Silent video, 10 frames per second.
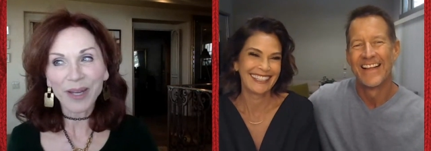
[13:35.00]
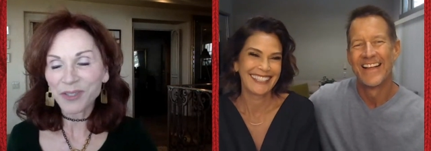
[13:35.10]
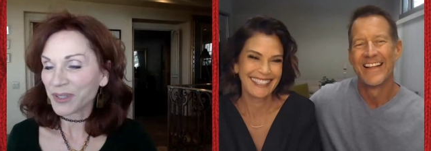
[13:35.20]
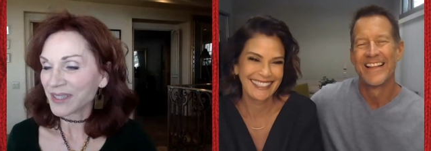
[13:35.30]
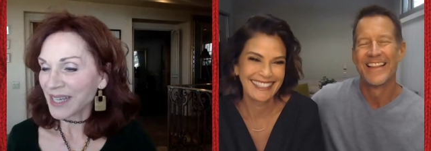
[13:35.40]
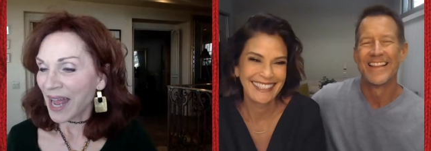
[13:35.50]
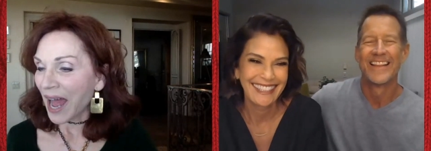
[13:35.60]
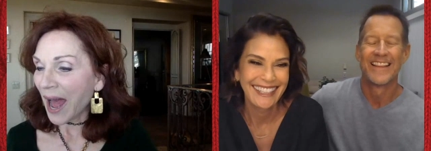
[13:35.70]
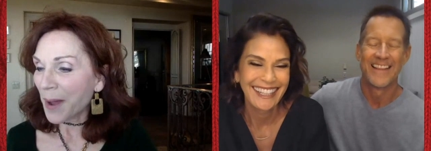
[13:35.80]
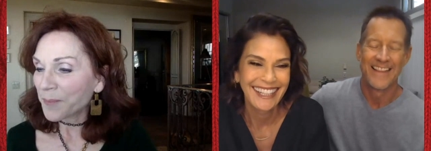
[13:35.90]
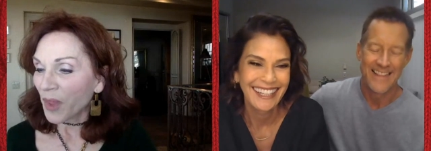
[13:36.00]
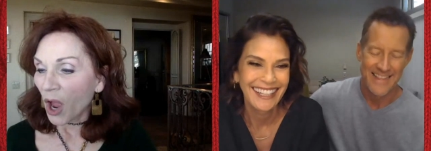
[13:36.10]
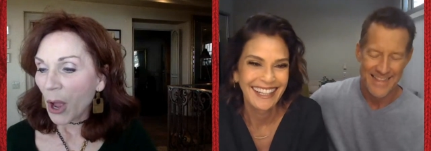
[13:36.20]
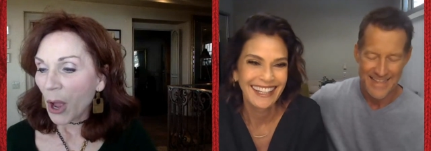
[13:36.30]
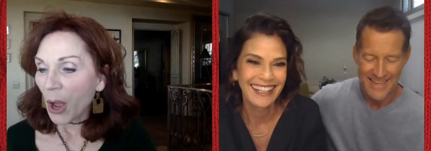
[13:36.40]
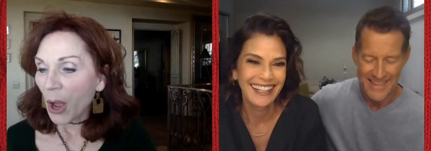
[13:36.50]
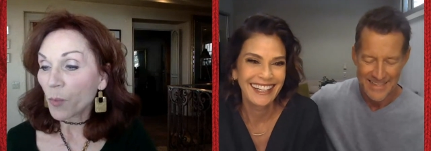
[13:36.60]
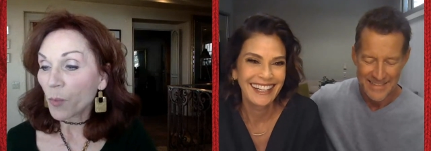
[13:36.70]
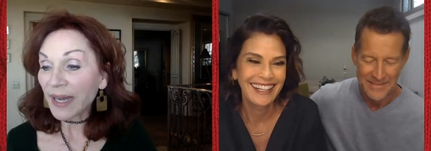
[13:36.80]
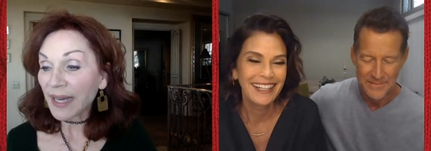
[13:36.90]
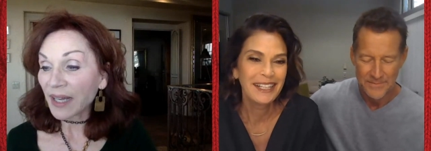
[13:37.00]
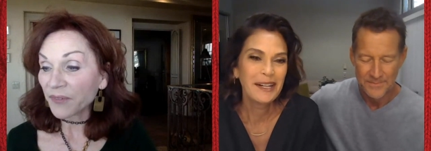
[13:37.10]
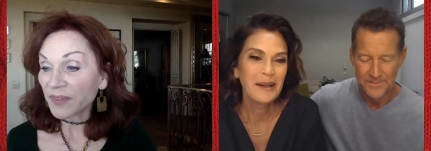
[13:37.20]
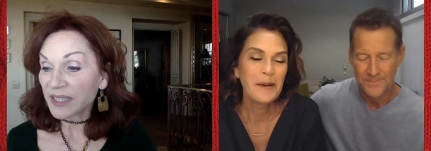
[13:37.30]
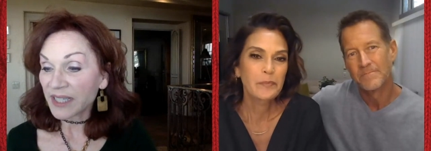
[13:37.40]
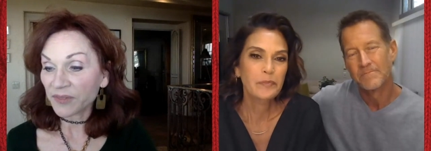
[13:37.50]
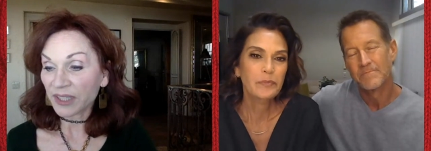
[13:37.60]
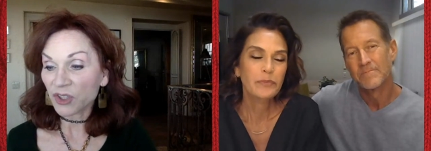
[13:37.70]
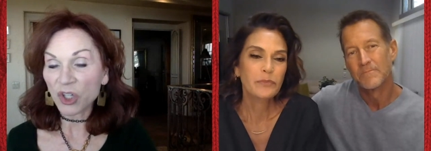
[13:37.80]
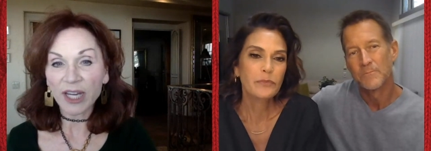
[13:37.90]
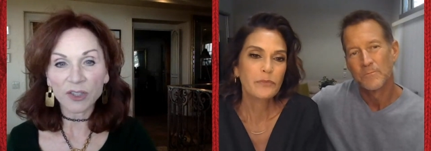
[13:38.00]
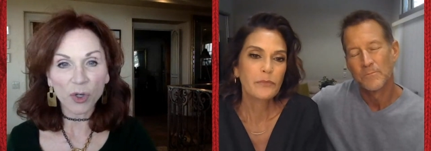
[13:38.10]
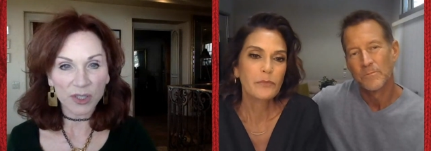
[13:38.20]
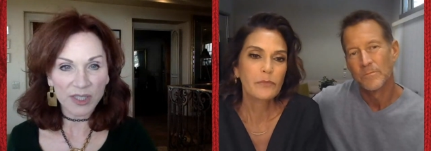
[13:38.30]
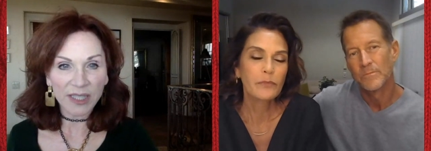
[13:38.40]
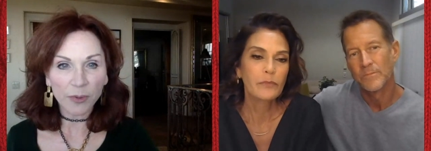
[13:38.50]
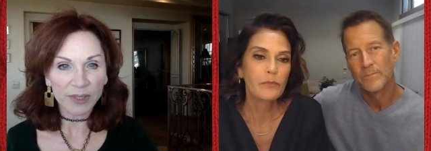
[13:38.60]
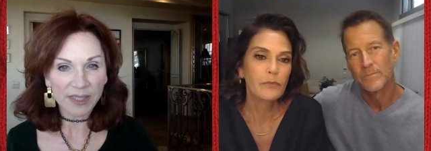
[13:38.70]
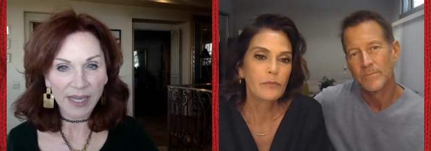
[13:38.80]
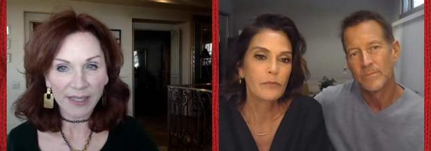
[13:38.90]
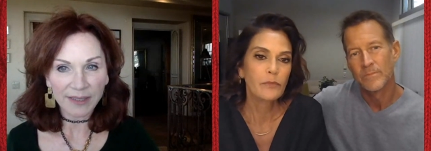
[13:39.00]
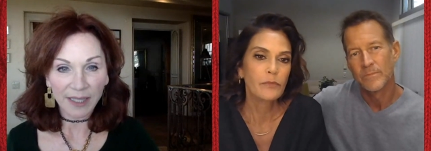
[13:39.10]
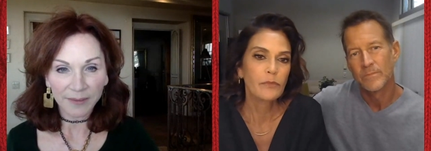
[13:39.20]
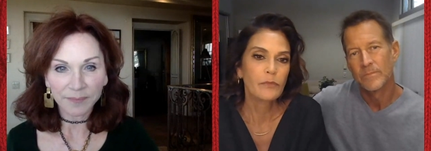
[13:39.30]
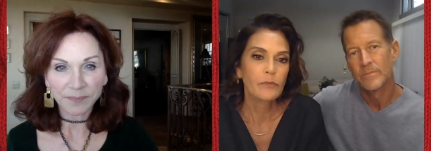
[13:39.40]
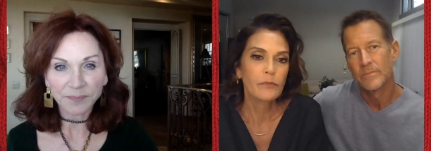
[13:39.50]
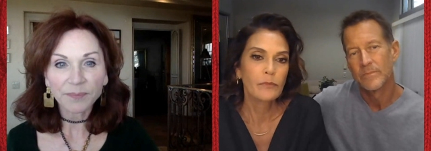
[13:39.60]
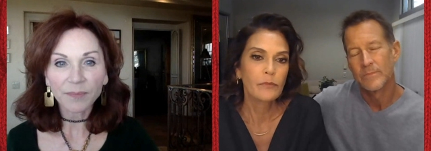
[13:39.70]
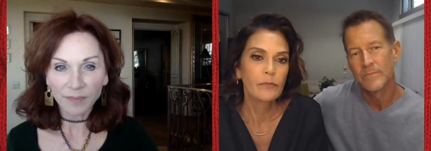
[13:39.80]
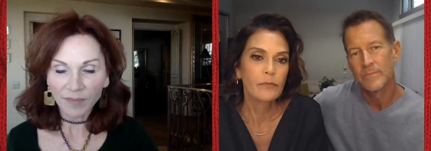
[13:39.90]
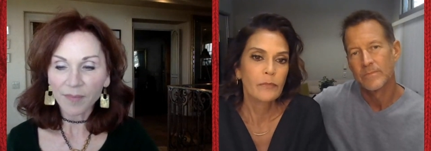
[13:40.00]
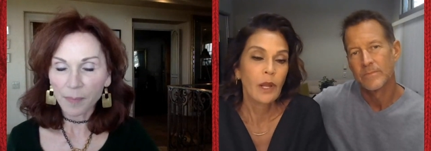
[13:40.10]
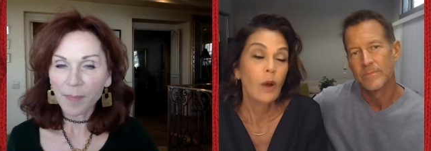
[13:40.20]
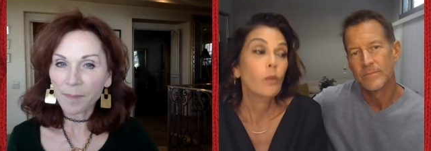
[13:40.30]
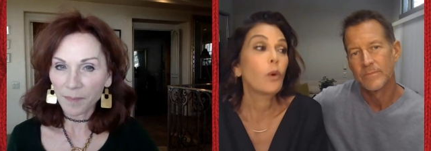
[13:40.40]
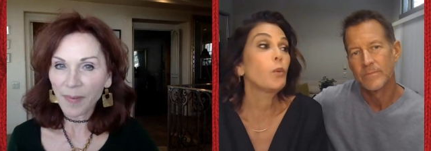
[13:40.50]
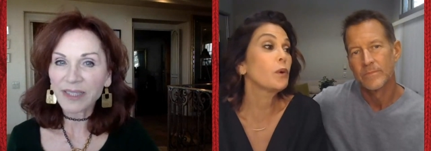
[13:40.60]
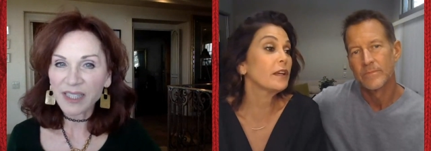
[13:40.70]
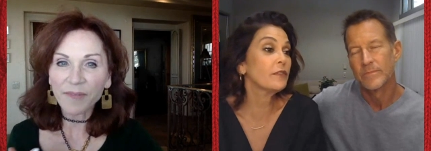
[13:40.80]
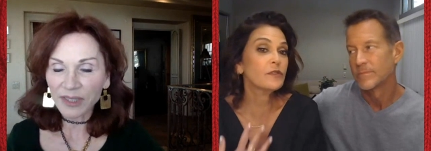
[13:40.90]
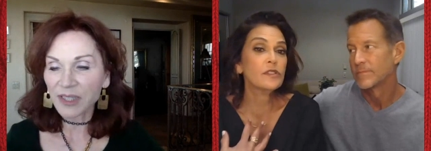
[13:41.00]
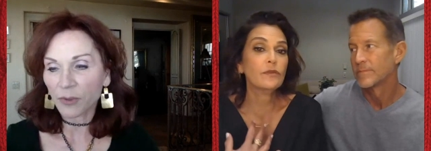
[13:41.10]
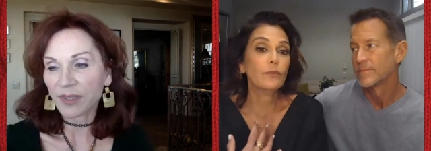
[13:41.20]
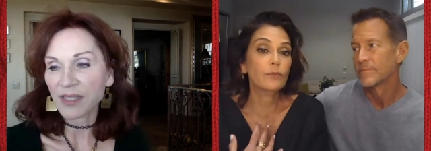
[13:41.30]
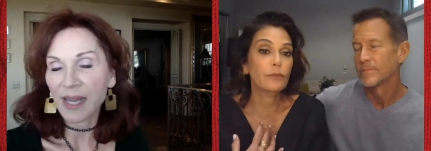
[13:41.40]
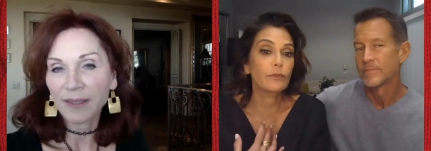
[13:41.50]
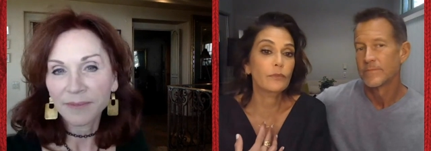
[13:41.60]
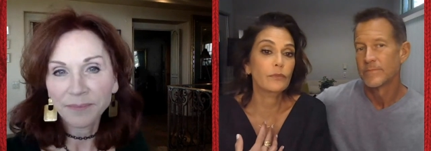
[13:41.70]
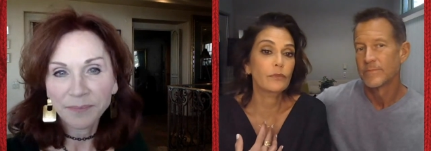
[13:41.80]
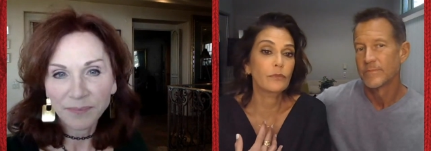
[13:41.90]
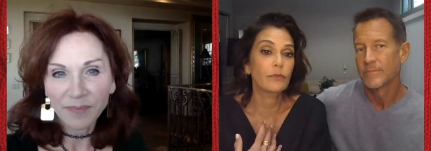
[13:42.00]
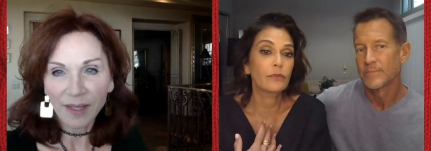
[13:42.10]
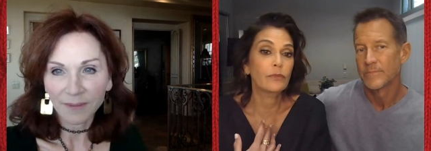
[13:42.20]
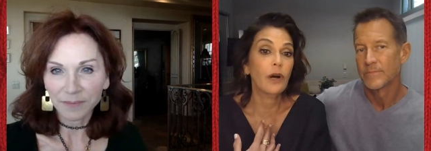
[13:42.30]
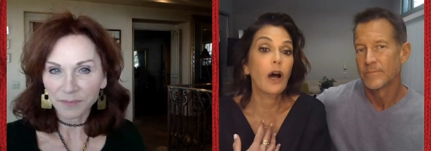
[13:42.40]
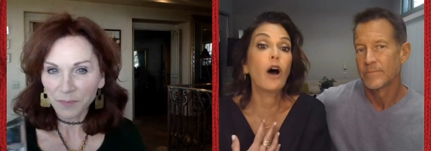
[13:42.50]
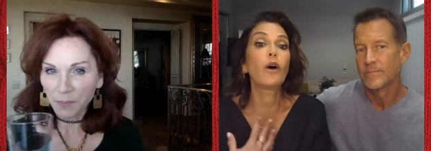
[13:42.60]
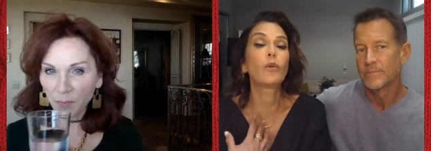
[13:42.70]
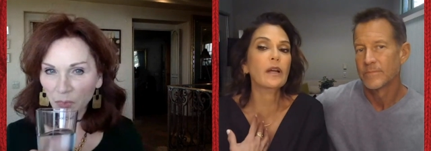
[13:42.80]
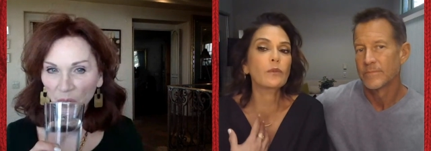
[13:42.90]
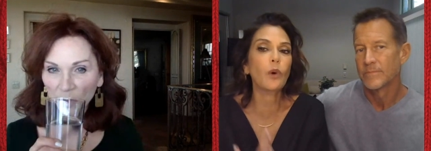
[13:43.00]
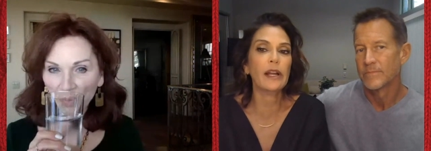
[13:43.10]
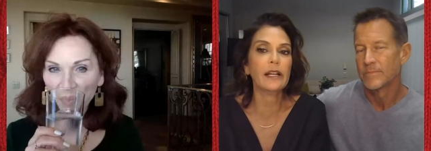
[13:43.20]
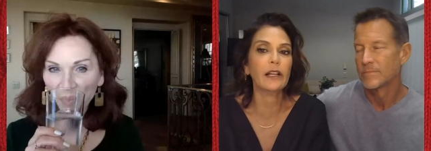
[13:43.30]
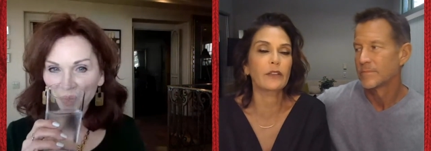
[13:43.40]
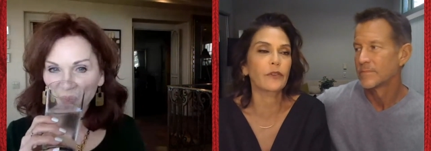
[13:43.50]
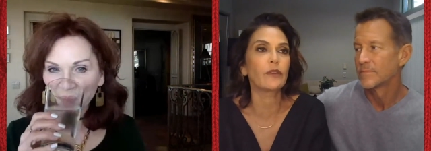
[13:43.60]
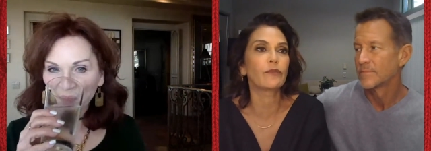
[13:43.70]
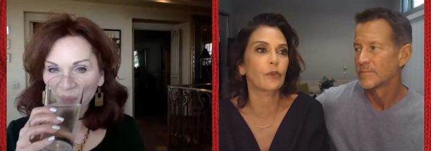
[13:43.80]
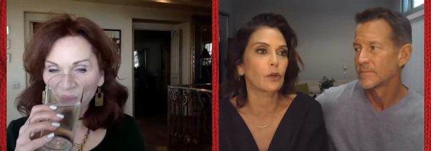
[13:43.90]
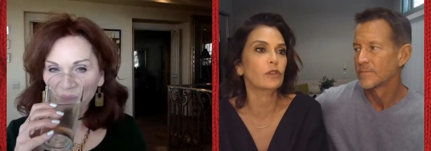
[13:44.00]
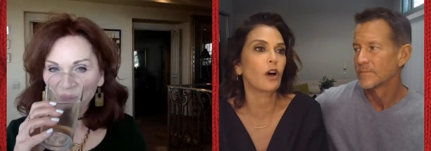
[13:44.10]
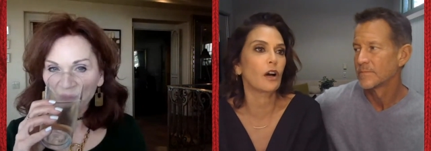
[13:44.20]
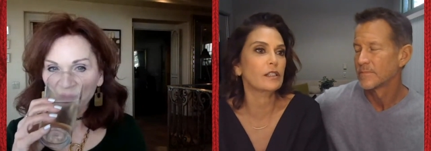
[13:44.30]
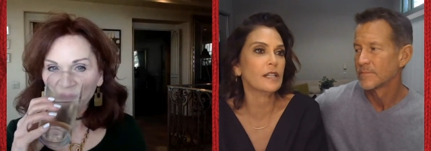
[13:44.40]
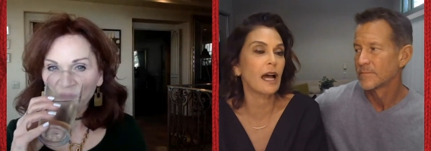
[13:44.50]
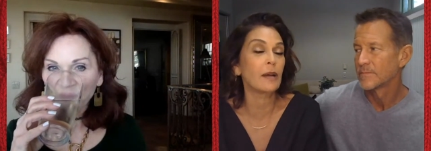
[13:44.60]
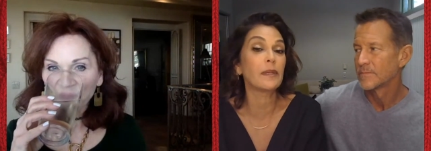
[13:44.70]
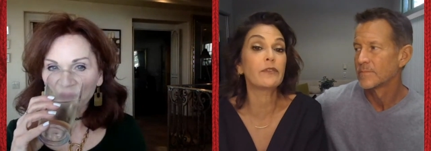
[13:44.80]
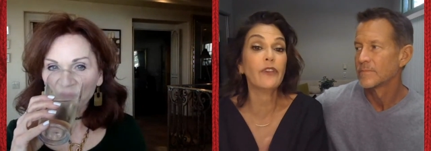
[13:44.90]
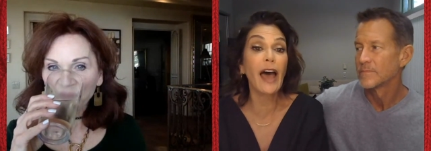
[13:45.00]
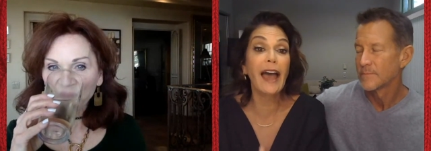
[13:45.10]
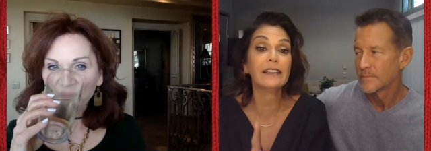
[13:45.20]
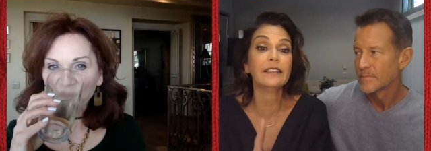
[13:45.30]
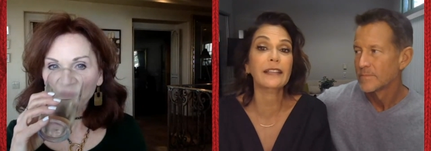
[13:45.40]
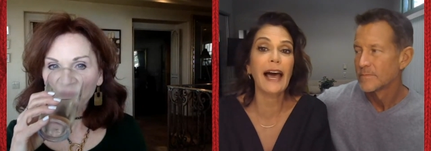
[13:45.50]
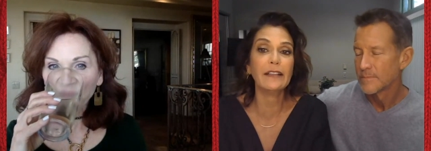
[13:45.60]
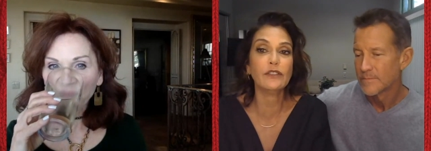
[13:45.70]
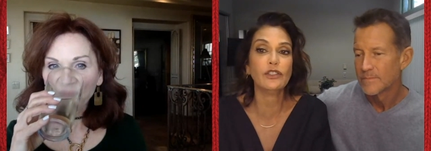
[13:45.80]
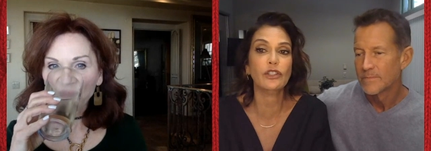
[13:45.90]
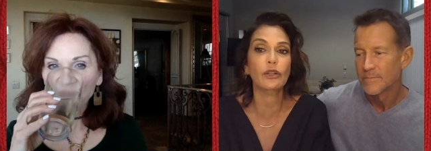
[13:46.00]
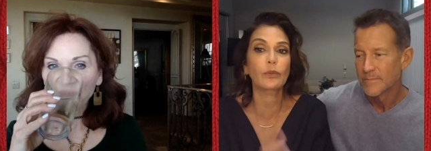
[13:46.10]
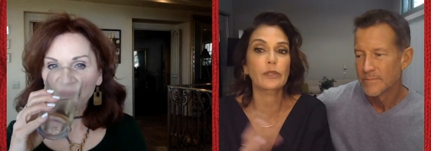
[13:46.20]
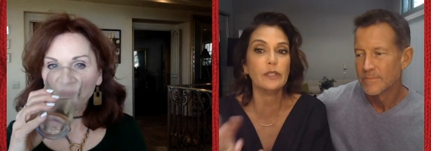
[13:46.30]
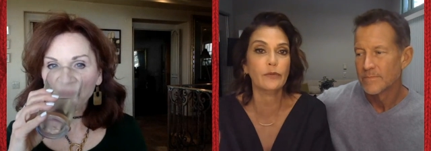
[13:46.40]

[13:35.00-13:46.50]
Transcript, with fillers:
Speaker 1: it sounds like waitress. Um, okay, white elephant gift exchange or secret Santa?
Speaker 2: Well, Mine's definitely secret Santa. Yeah. Oh, we've done white elephant for a long time. In fact, last year